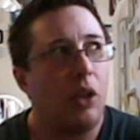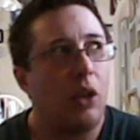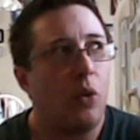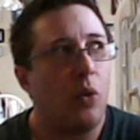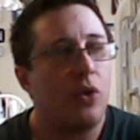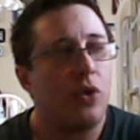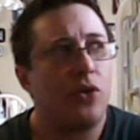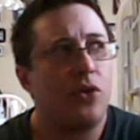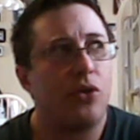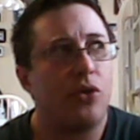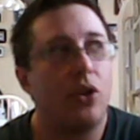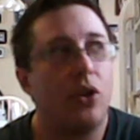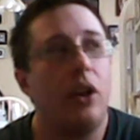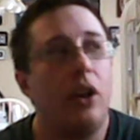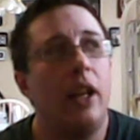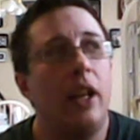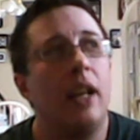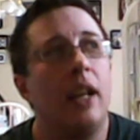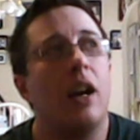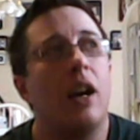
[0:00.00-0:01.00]

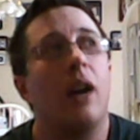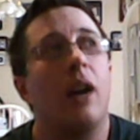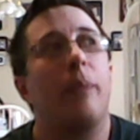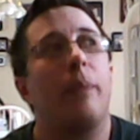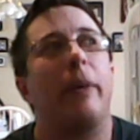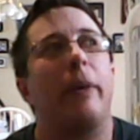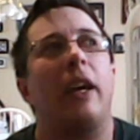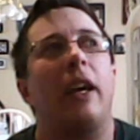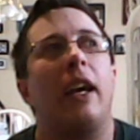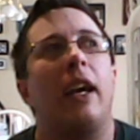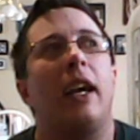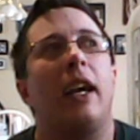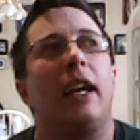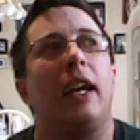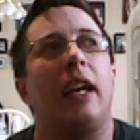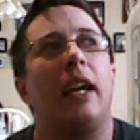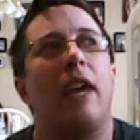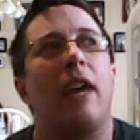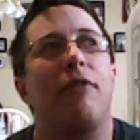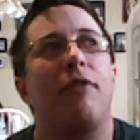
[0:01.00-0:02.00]
starting up a
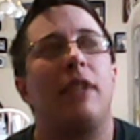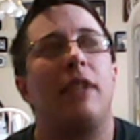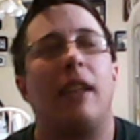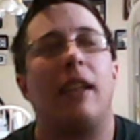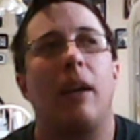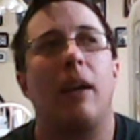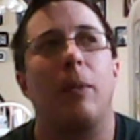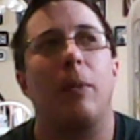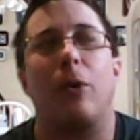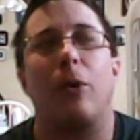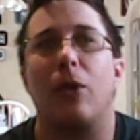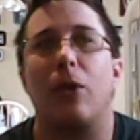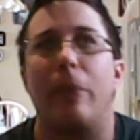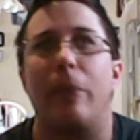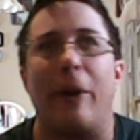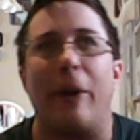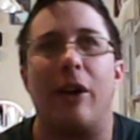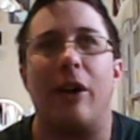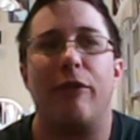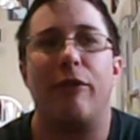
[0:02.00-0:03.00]
FTM group
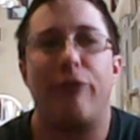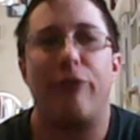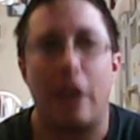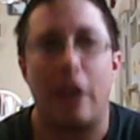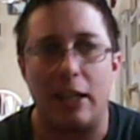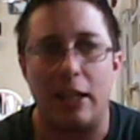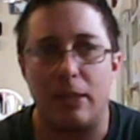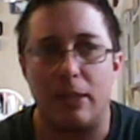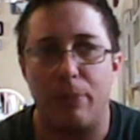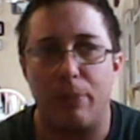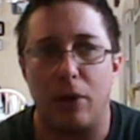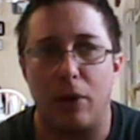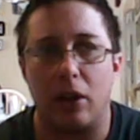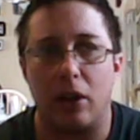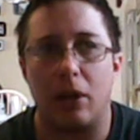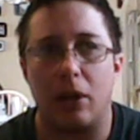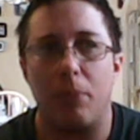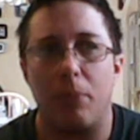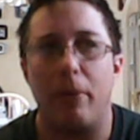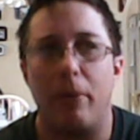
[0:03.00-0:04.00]
on Facebook,
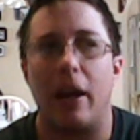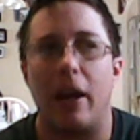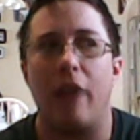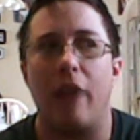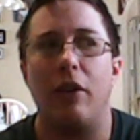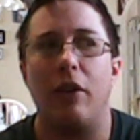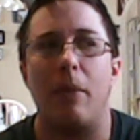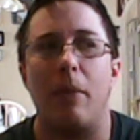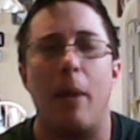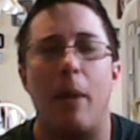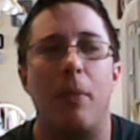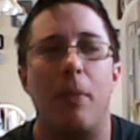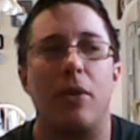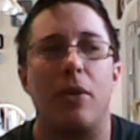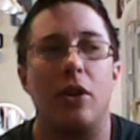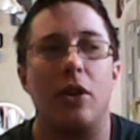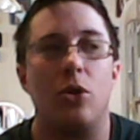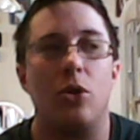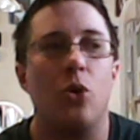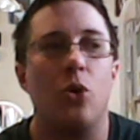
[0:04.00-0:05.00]
but every member
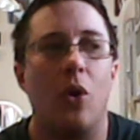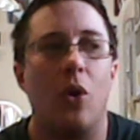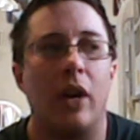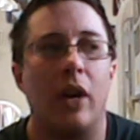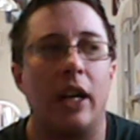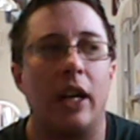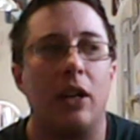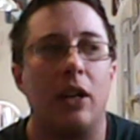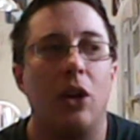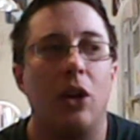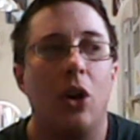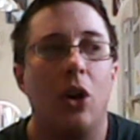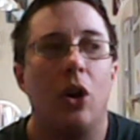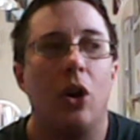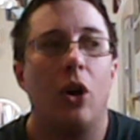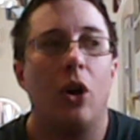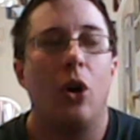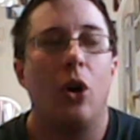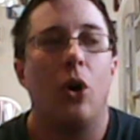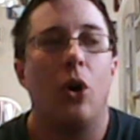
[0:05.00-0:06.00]
that joined,
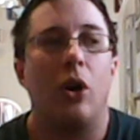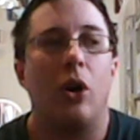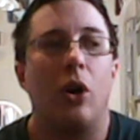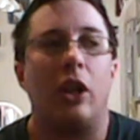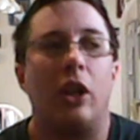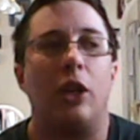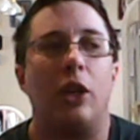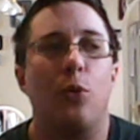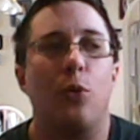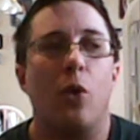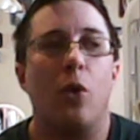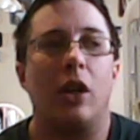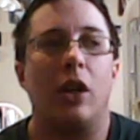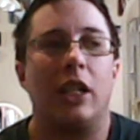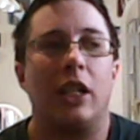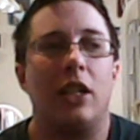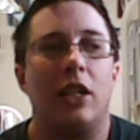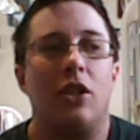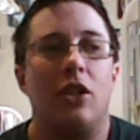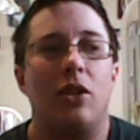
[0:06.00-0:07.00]
he
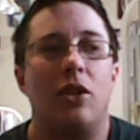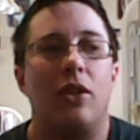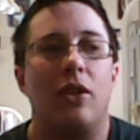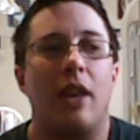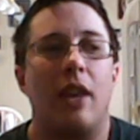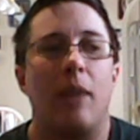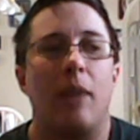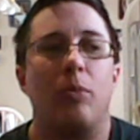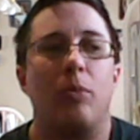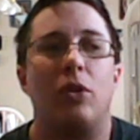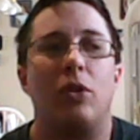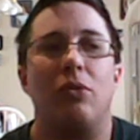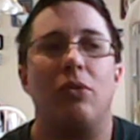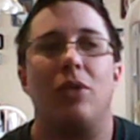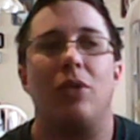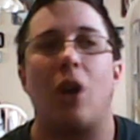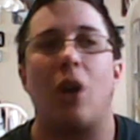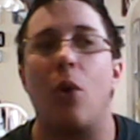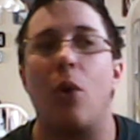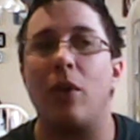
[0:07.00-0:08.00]
wanted them to
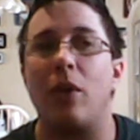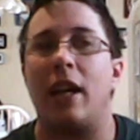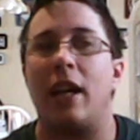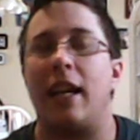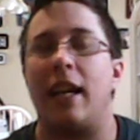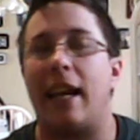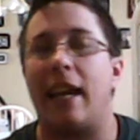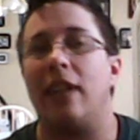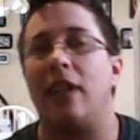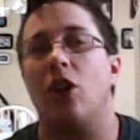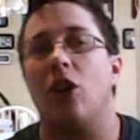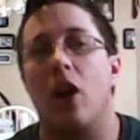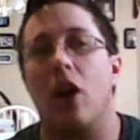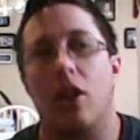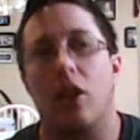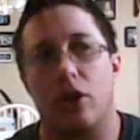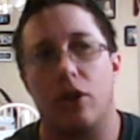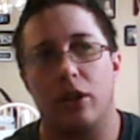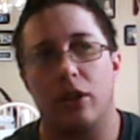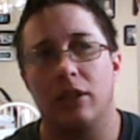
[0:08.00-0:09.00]
donate
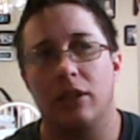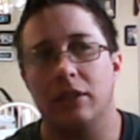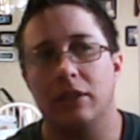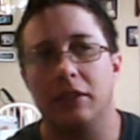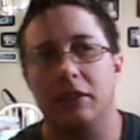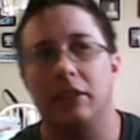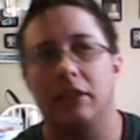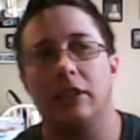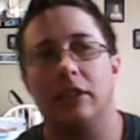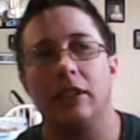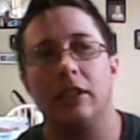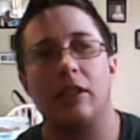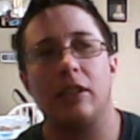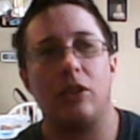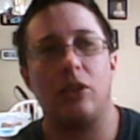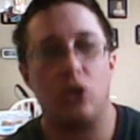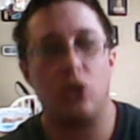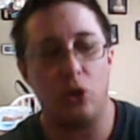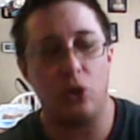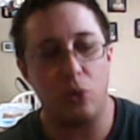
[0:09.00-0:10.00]
$1
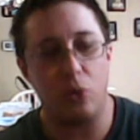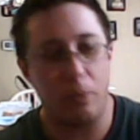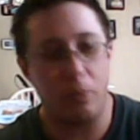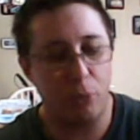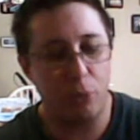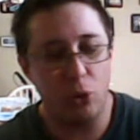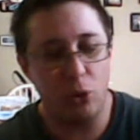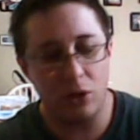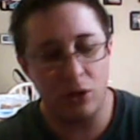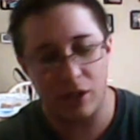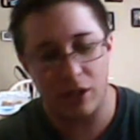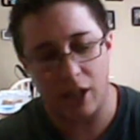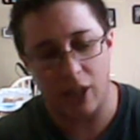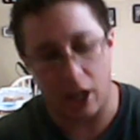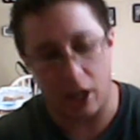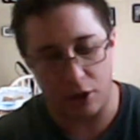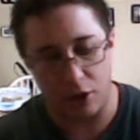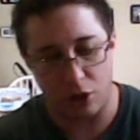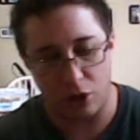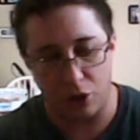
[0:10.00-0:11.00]
to pool
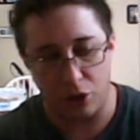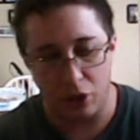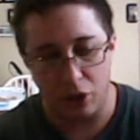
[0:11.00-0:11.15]
together